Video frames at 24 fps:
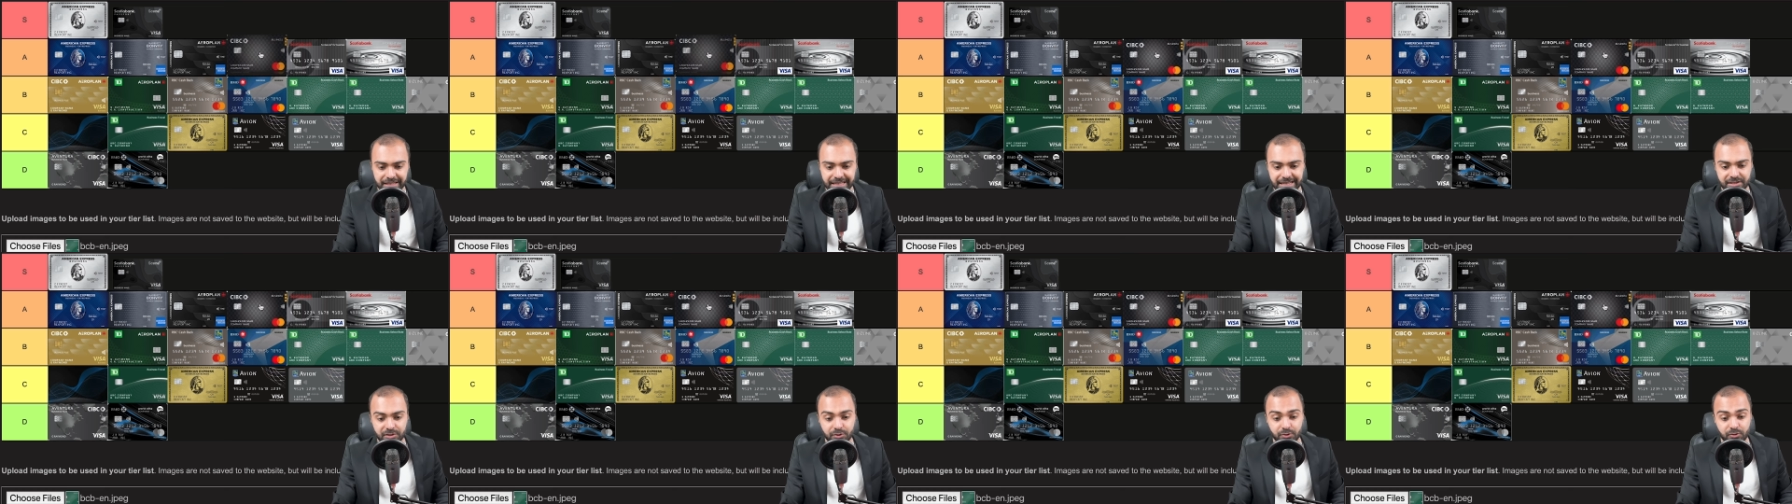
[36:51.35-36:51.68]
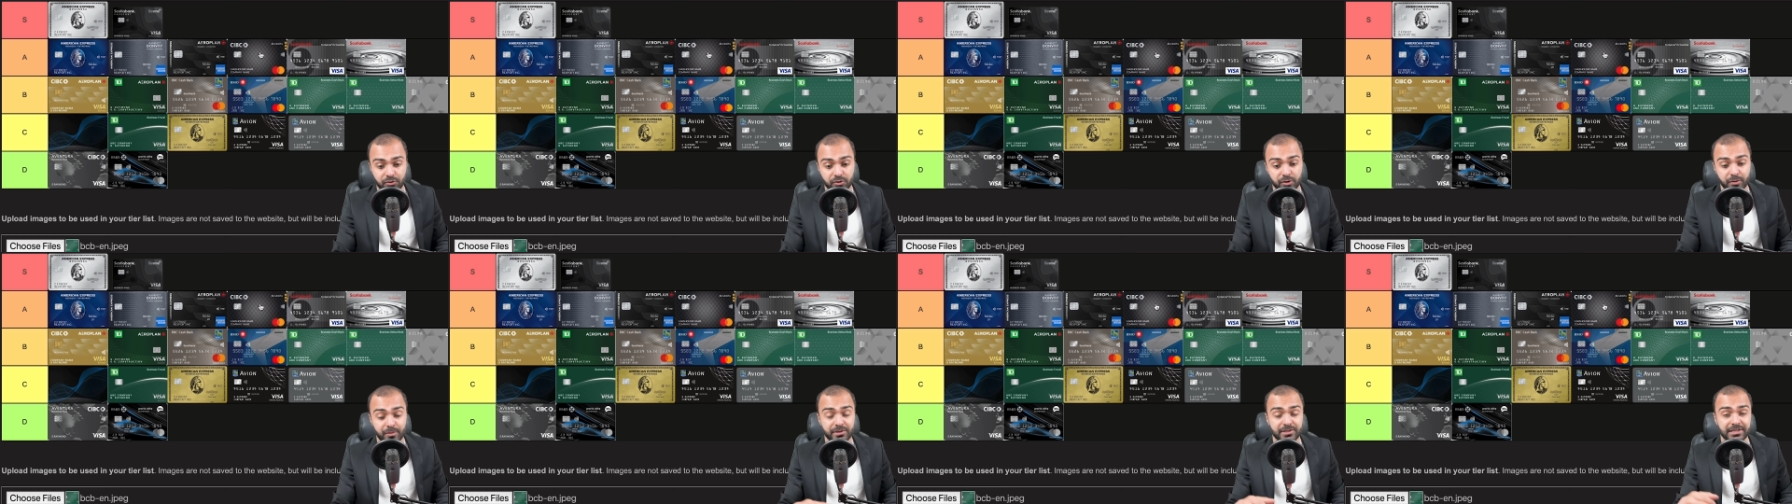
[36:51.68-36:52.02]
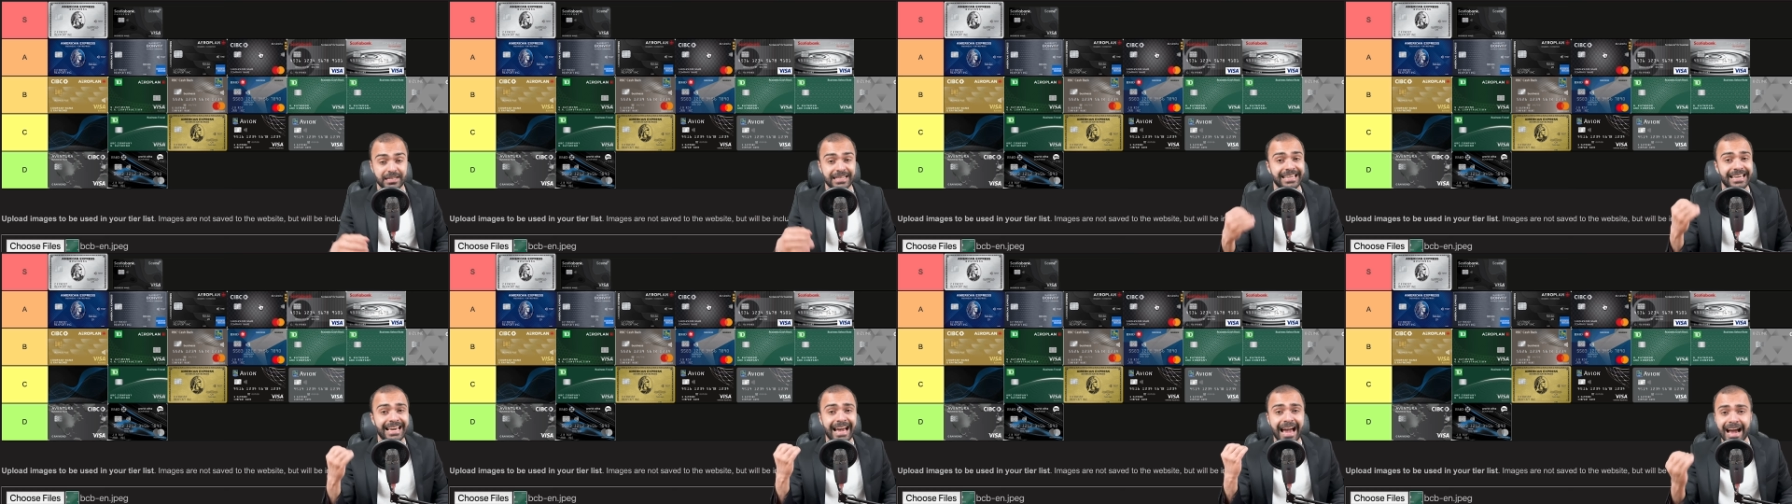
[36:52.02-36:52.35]
gets you
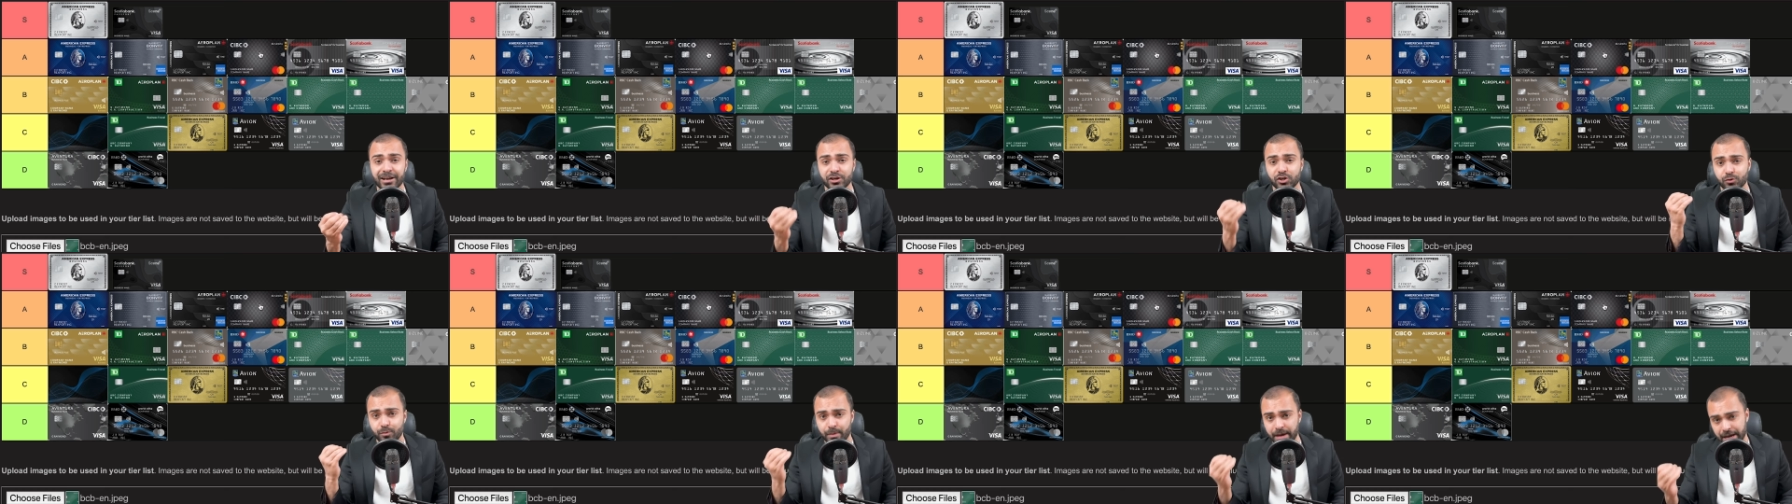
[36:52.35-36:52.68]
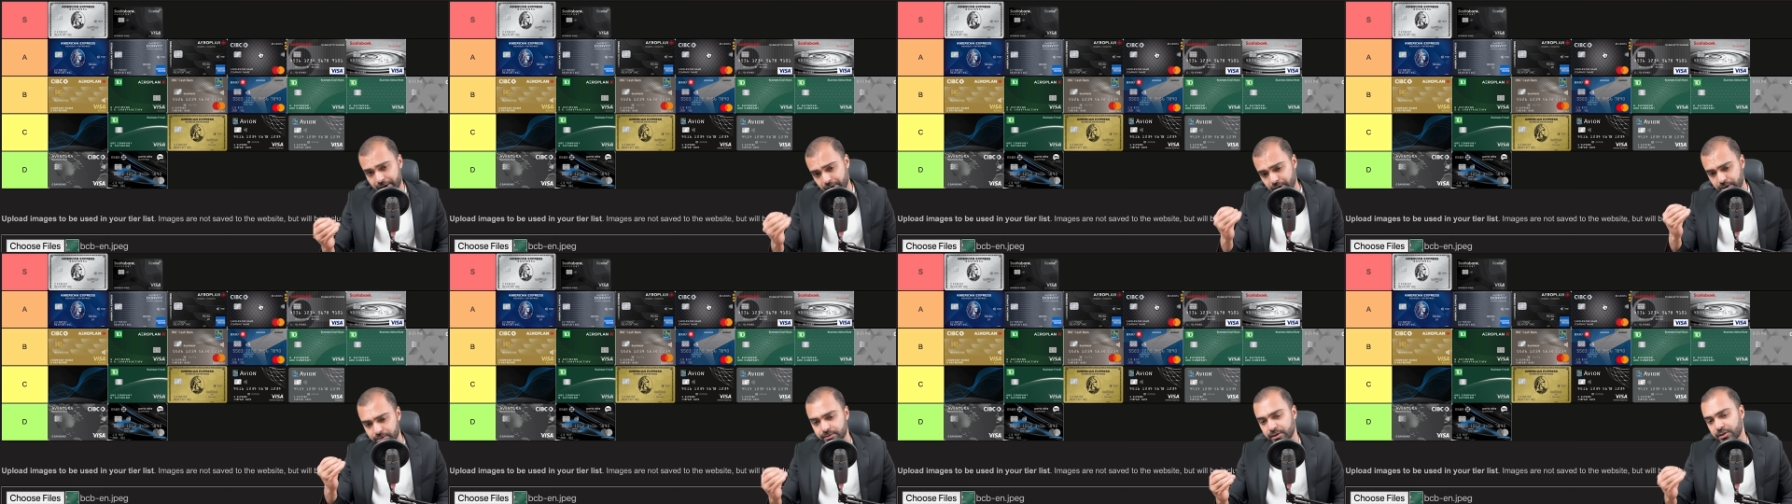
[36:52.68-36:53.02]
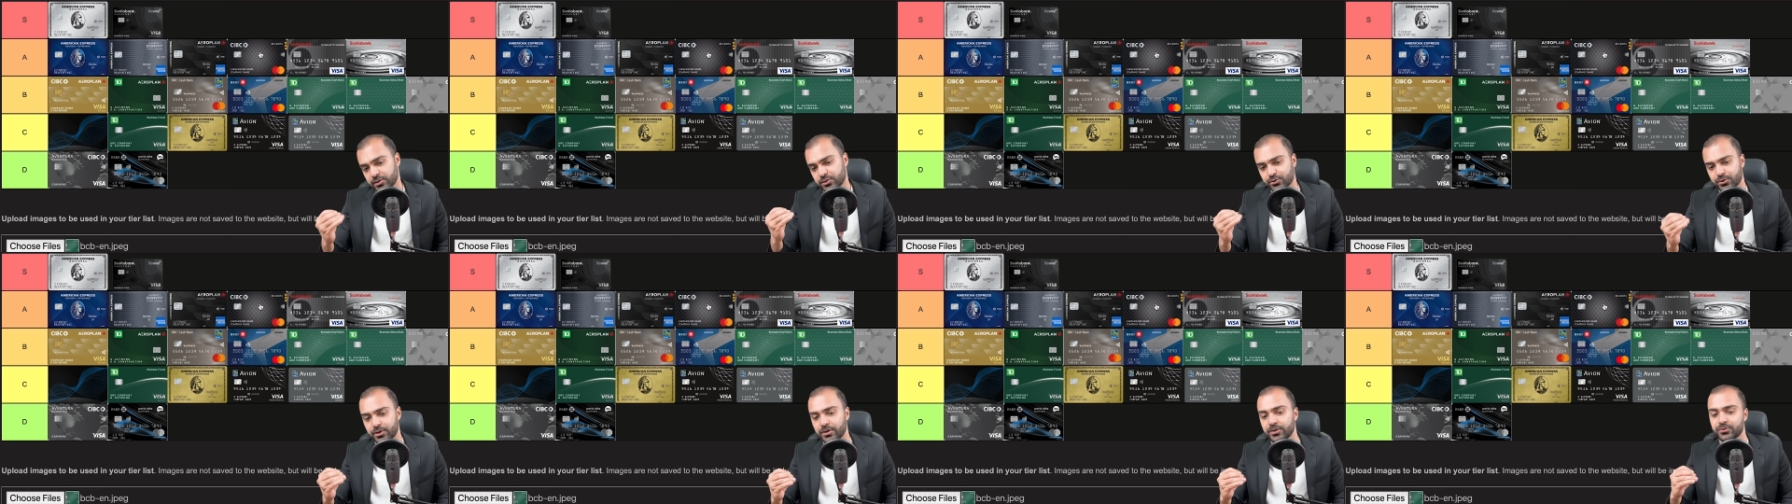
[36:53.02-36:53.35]
3% cash back on
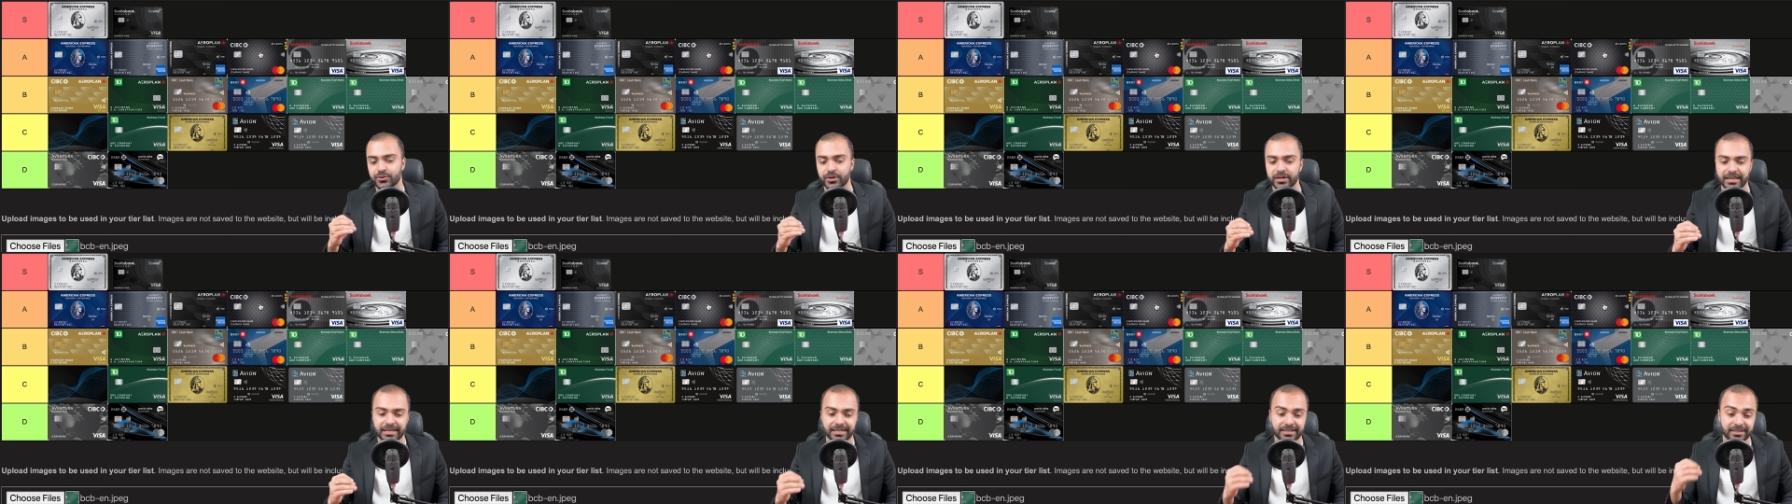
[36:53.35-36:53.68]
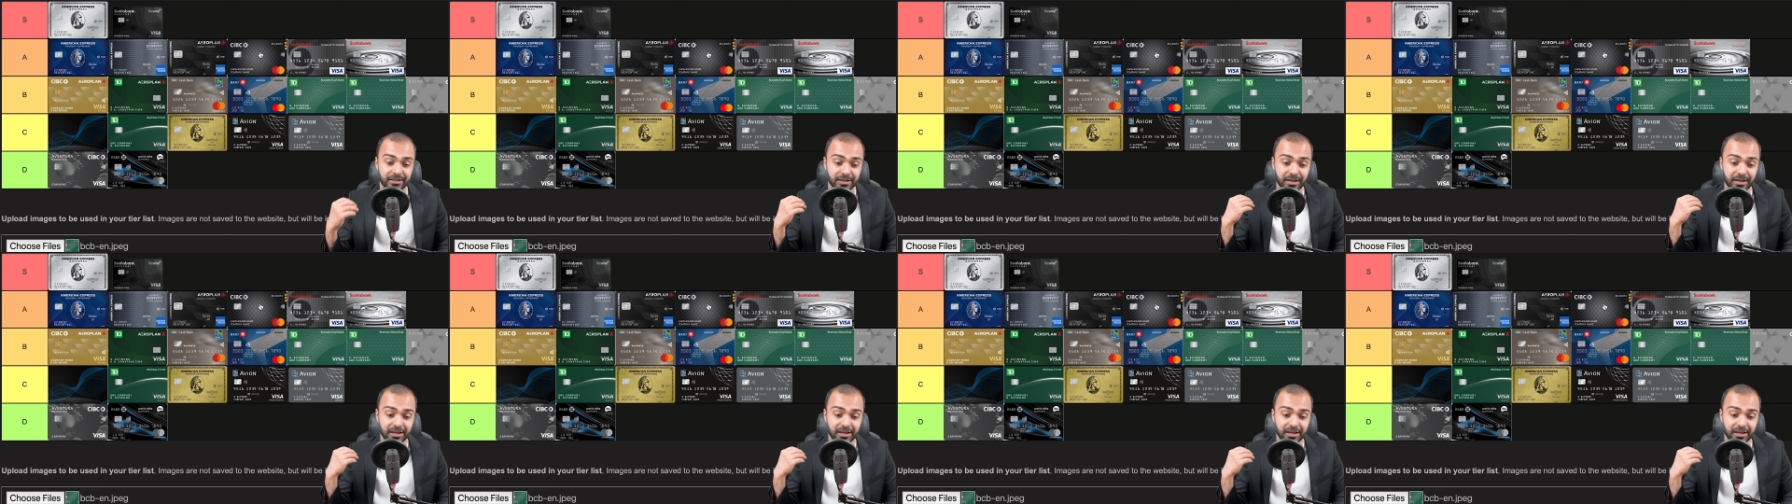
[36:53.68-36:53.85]
restaurants, right? And